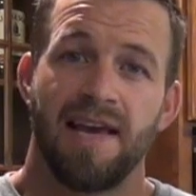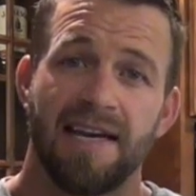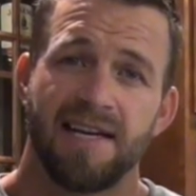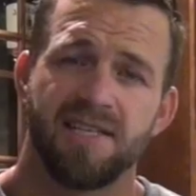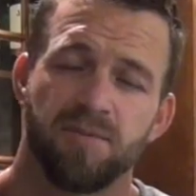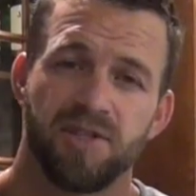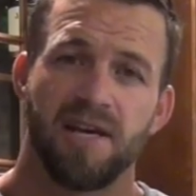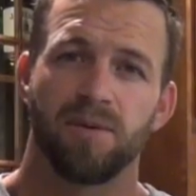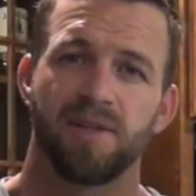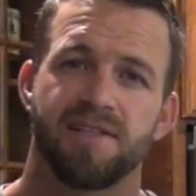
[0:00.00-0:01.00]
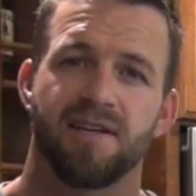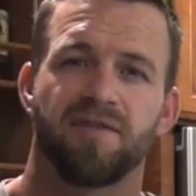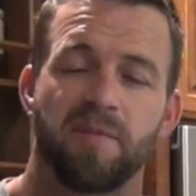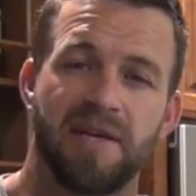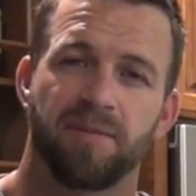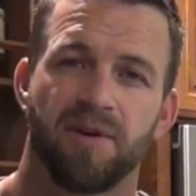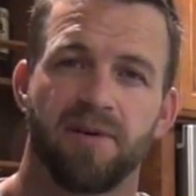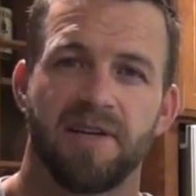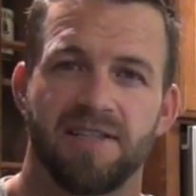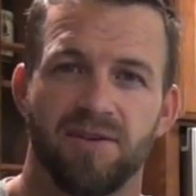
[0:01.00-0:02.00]
Hey guys, Mosiah Willis here from Eden
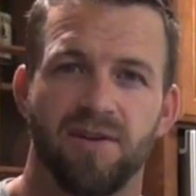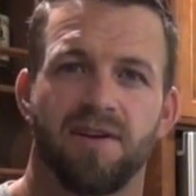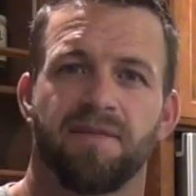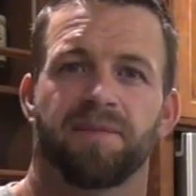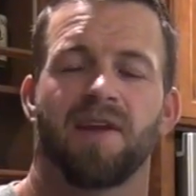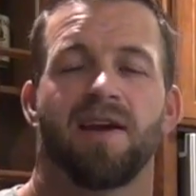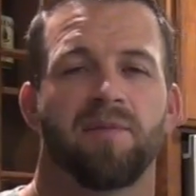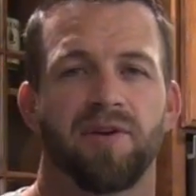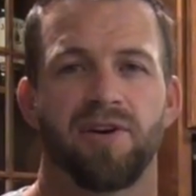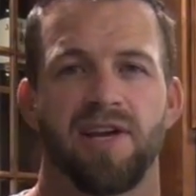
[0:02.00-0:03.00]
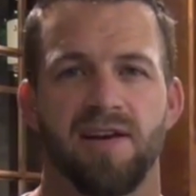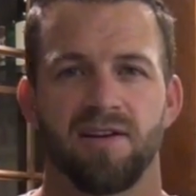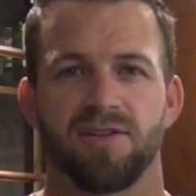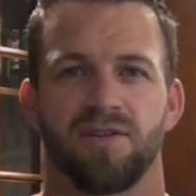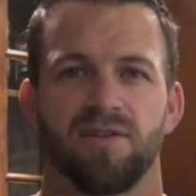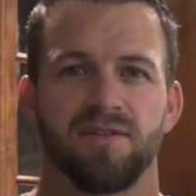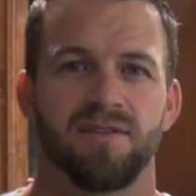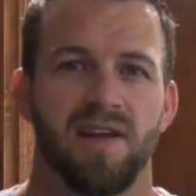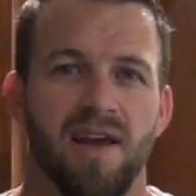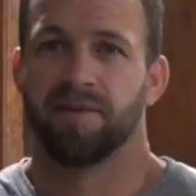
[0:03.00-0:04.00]
Prairie, Minnesota. I am 38 years old.
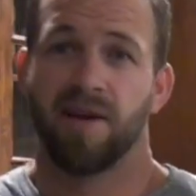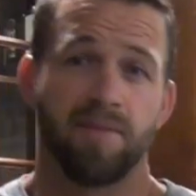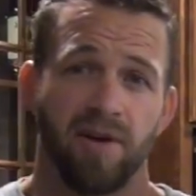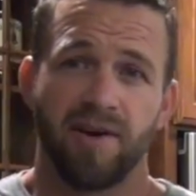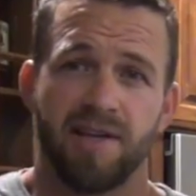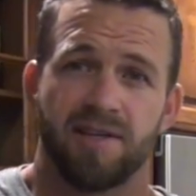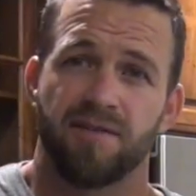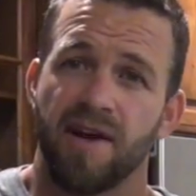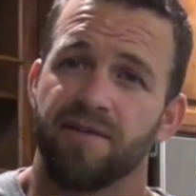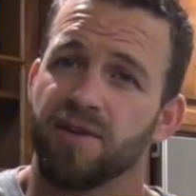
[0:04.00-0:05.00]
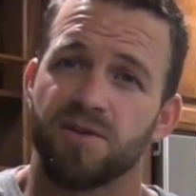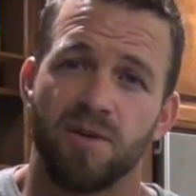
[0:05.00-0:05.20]
I'm already a survivor in